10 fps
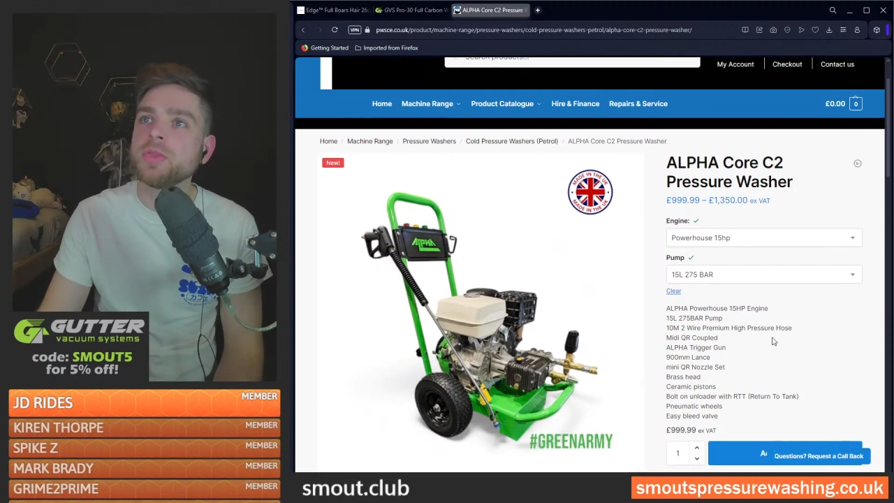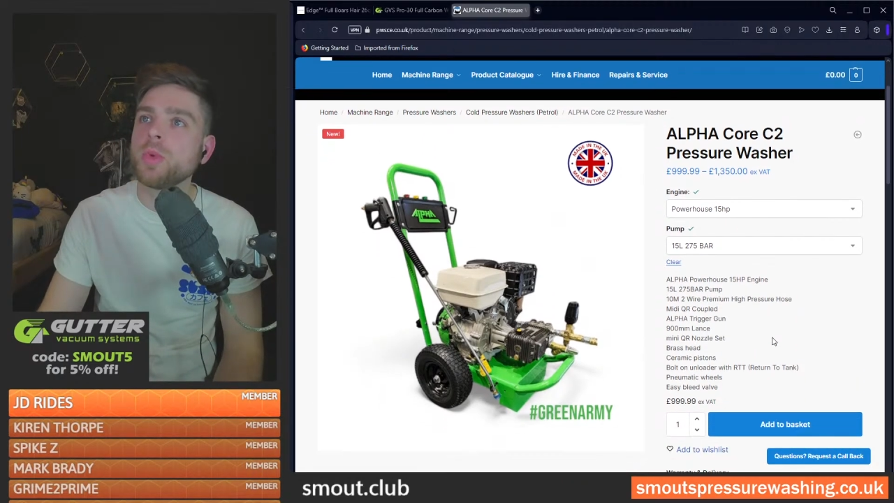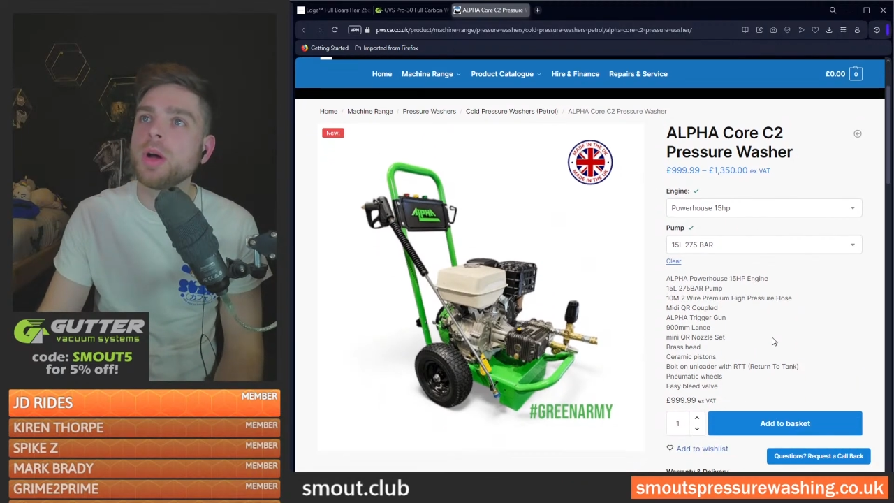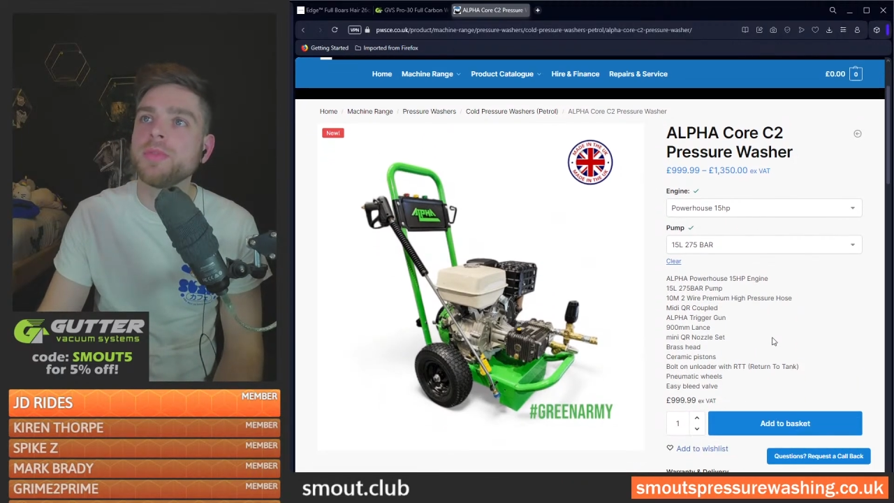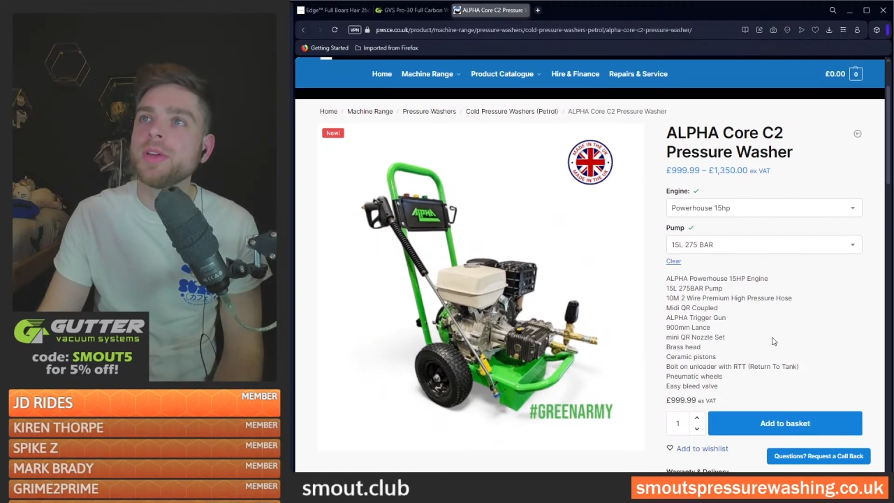
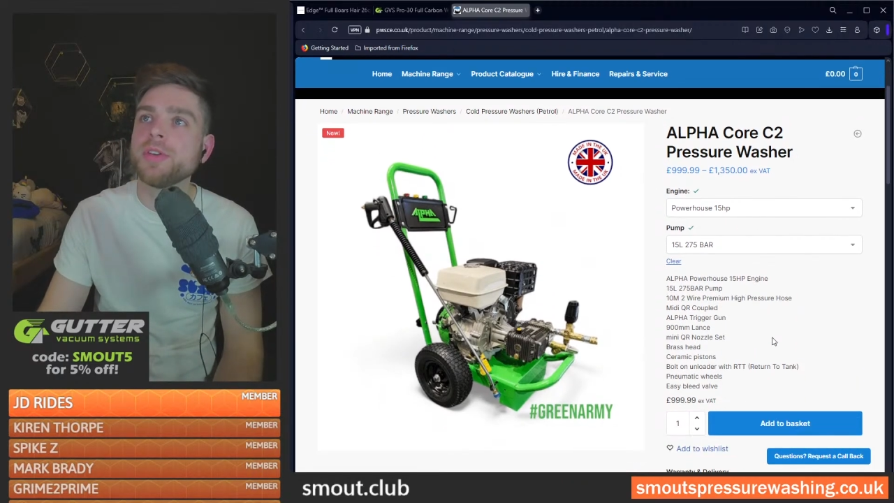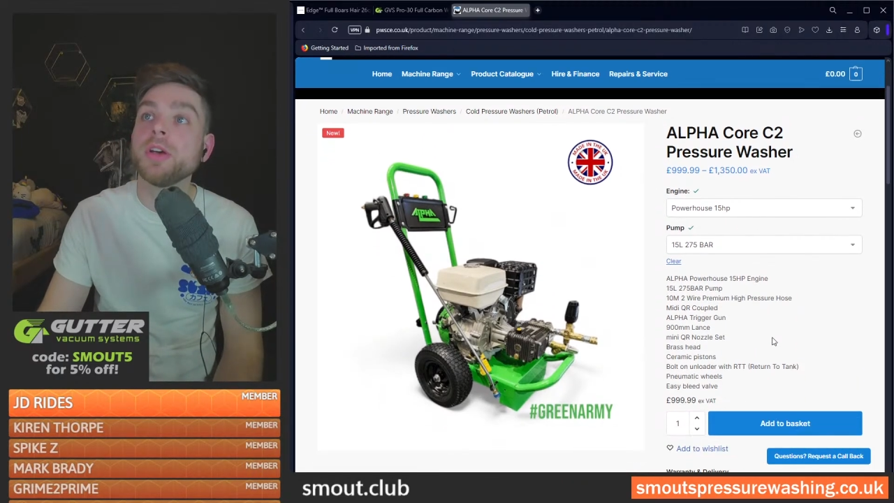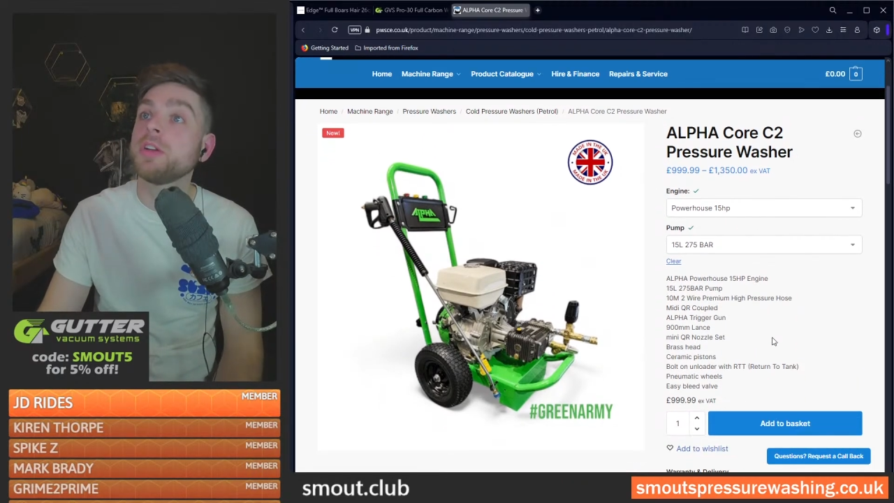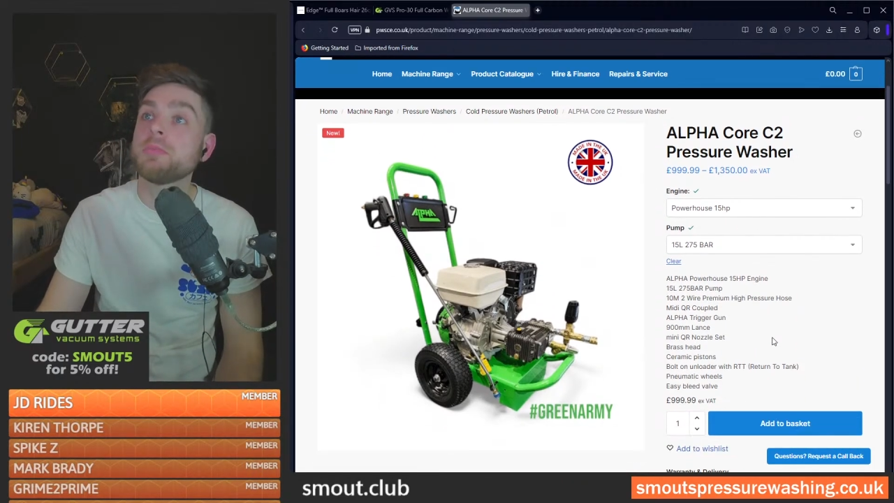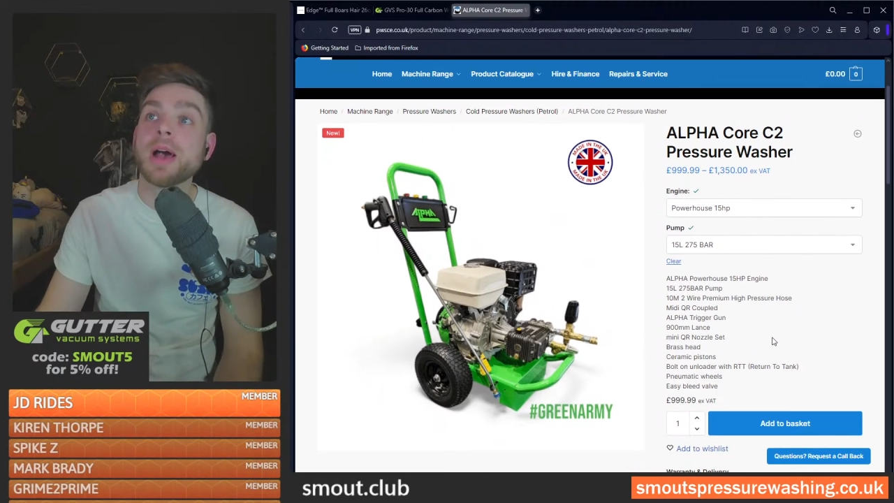What, I've never
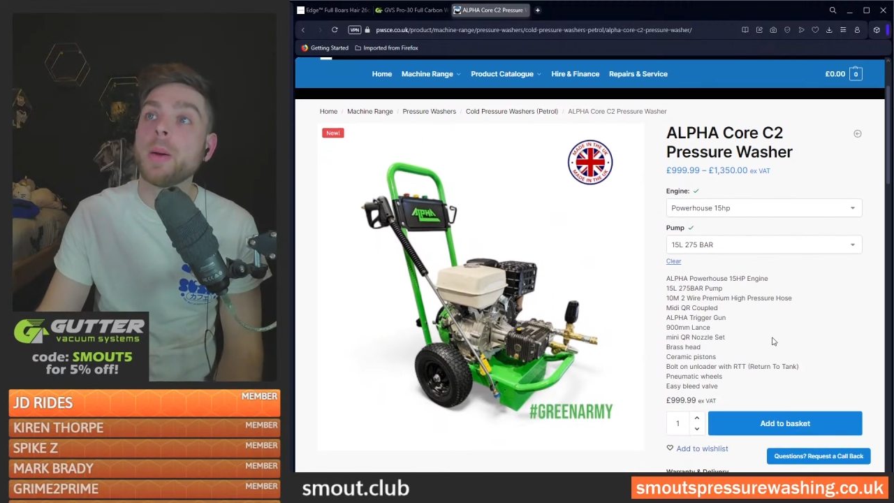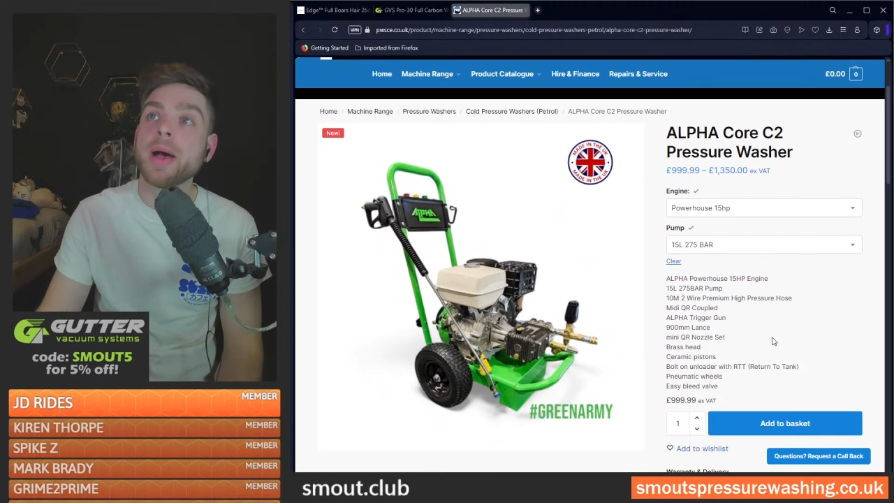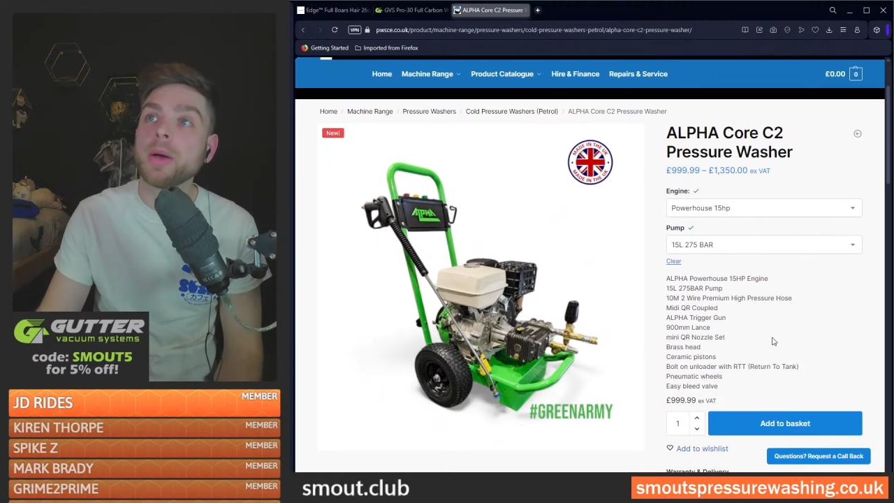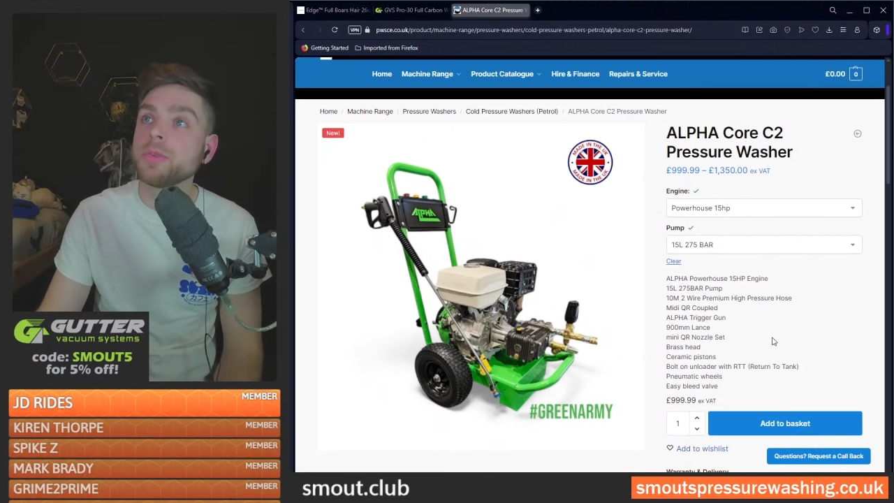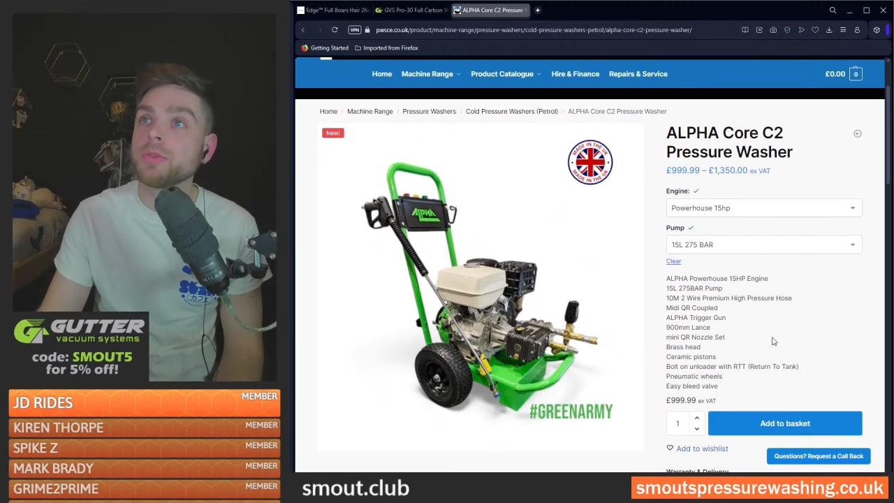heard of
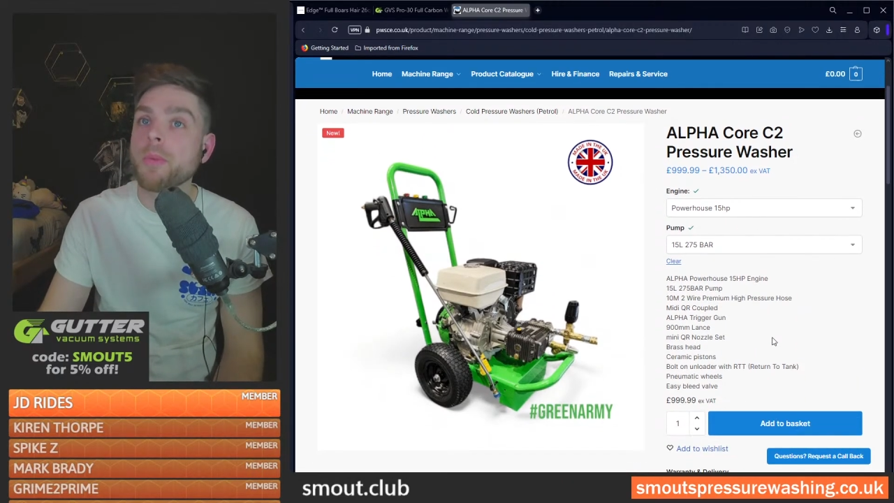powerhouse.